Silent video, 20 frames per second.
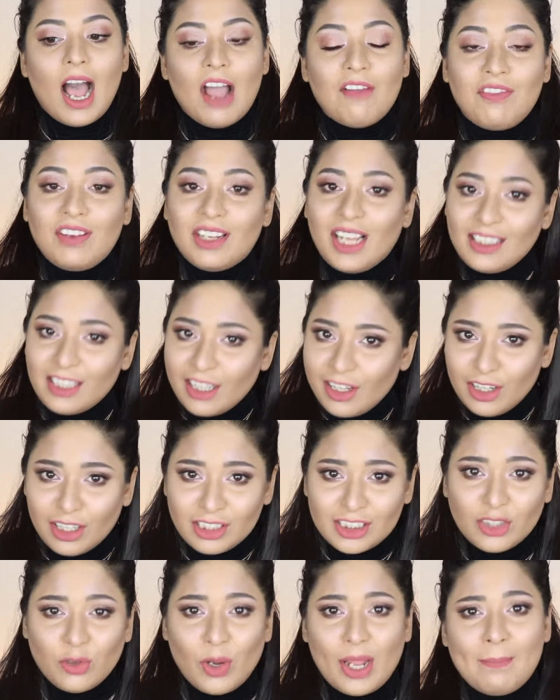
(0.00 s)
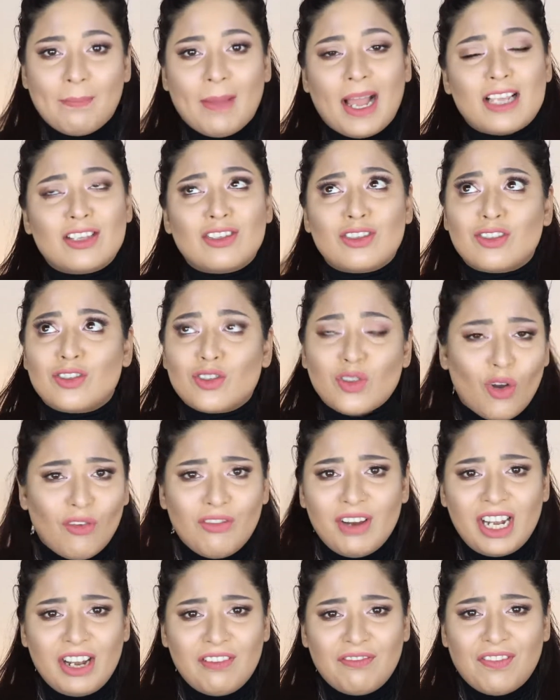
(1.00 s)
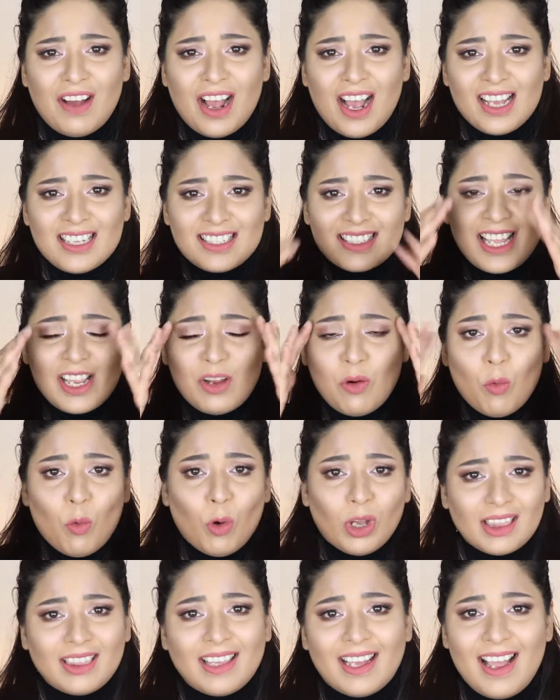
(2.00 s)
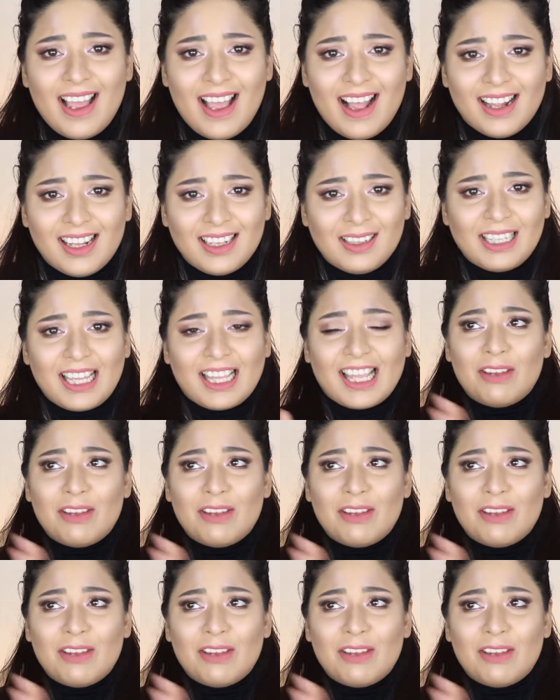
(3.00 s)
I feel like the years are going by so very fast. Like, what the hell?